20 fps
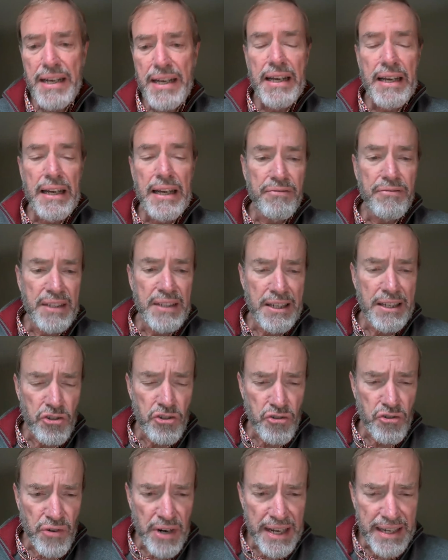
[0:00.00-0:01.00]
If the
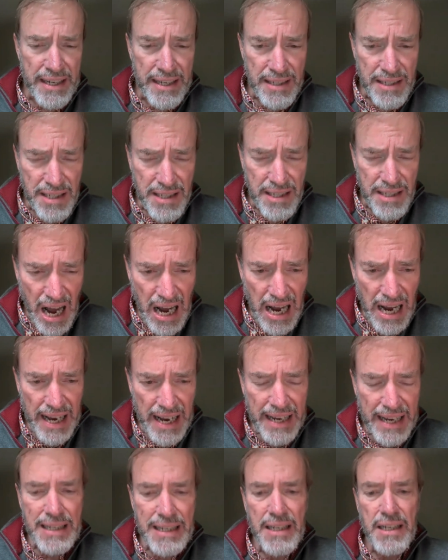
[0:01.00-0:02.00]
interest rate is
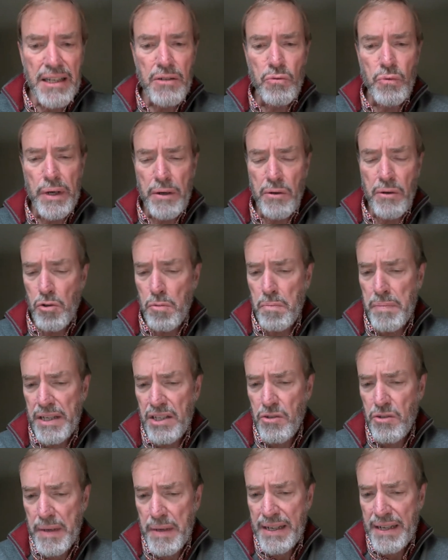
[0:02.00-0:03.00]
high, we will be
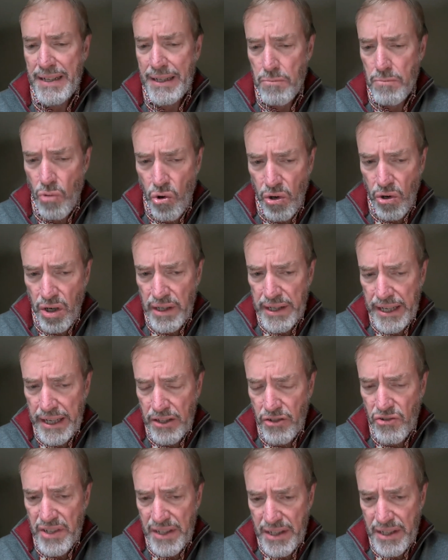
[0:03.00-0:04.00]
spending more on
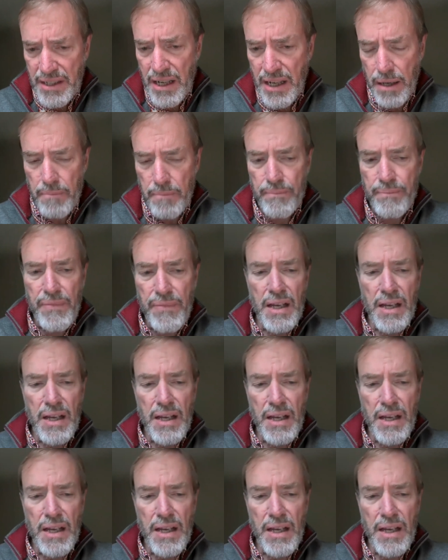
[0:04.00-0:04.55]
interest income.